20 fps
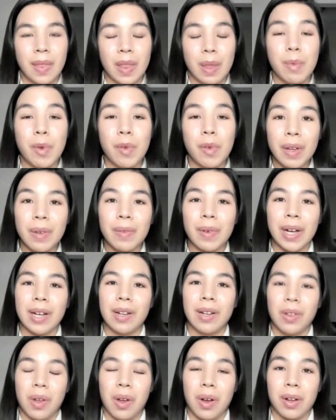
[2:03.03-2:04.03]
Moving
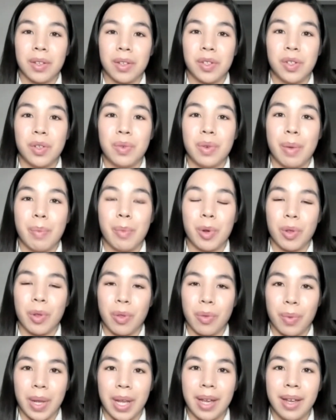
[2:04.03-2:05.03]
right along to number
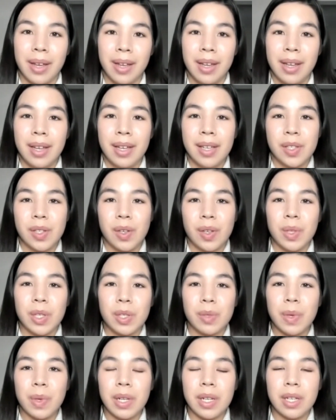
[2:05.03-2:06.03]
3. So
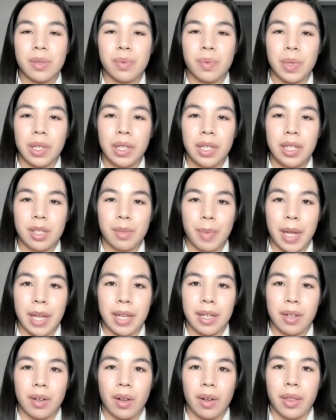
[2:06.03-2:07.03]
this one is really
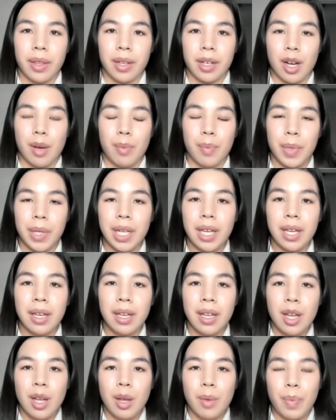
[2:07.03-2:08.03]
dependent on the company,
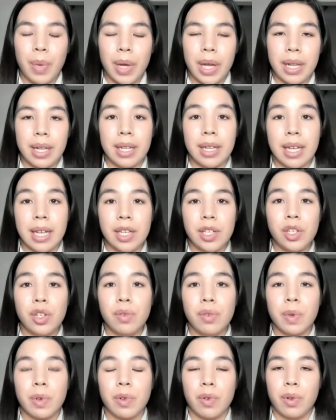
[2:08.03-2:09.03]
but in case
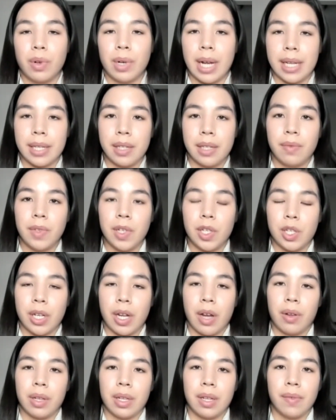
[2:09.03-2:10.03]
your recruiter hasn't reached
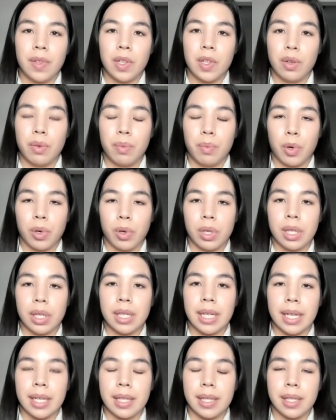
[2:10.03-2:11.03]
out and given you important
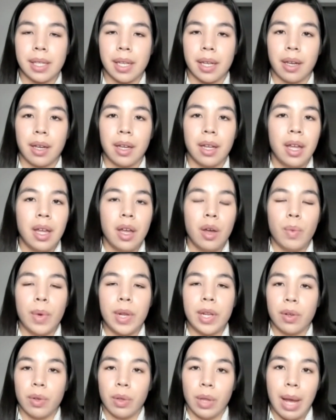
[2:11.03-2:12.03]
dates like
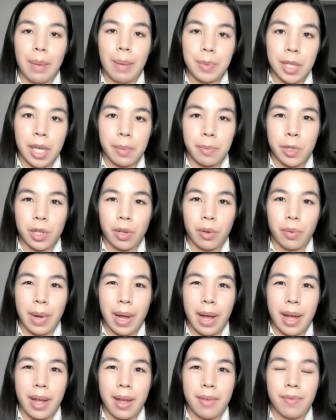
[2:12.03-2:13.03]
when your laptop should
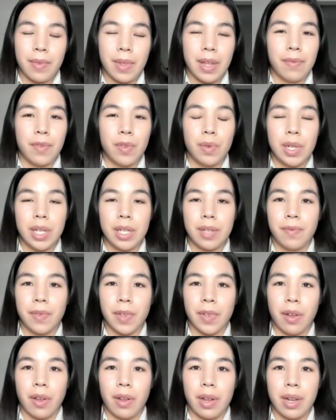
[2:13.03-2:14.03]
arrive, if you need to
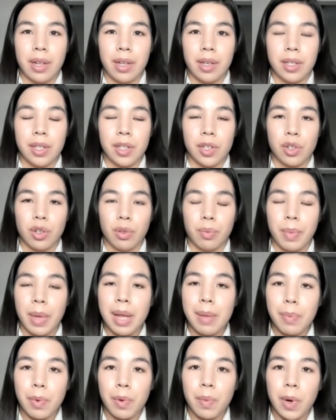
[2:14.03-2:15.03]
fill out any additional
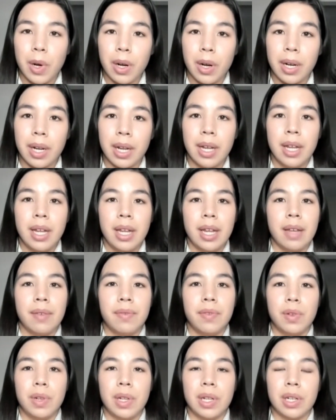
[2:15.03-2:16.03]
paperwork,
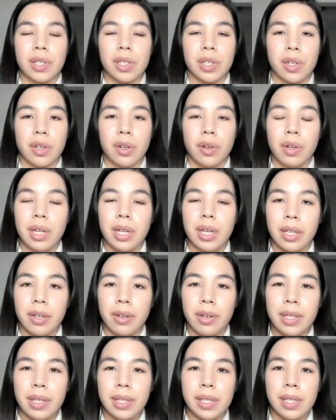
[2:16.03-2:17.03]
if you need a security
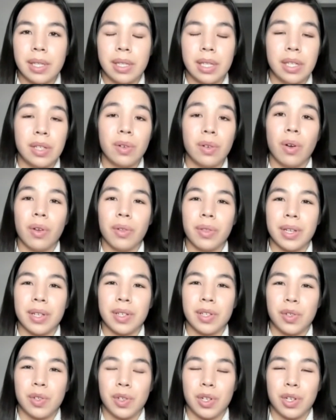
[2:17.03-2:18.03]
clearance, these are all
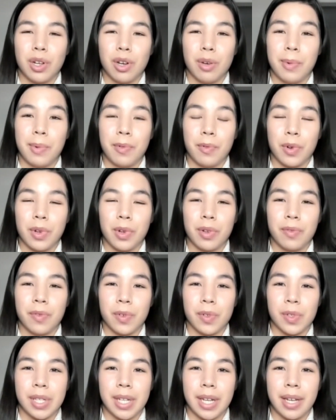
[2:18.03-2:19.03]
things you should know before your
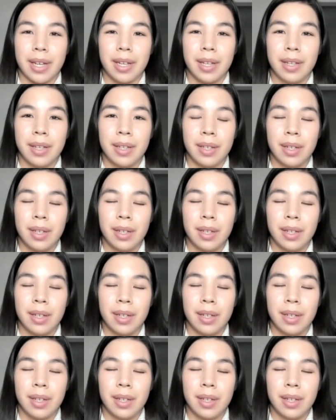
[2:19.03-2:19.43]
first day.